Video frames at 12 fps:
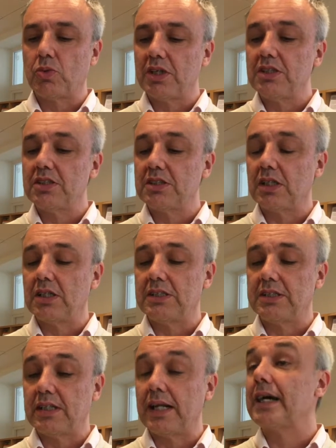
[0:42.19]
One
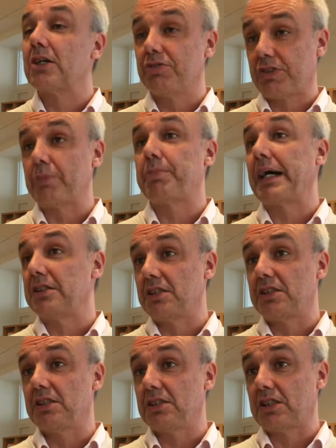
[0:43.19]
is a lack of
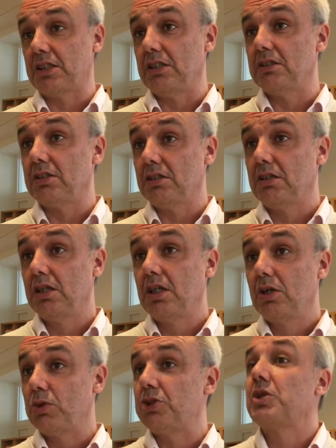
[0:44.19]
capacity and skills,
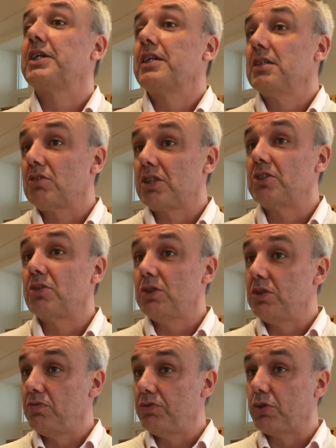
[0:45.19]
which we can address through
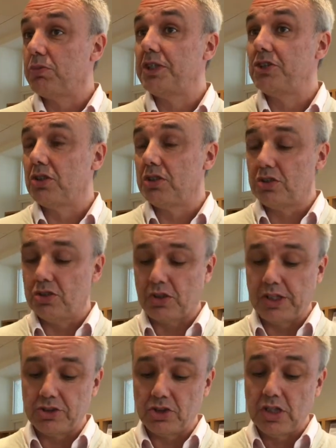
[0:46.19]
information and
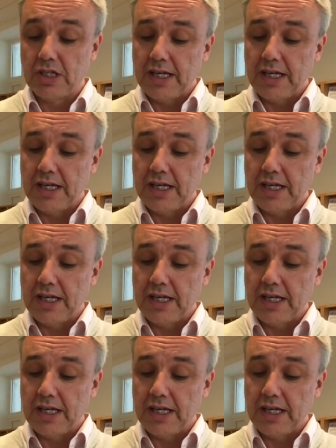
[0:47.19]
education.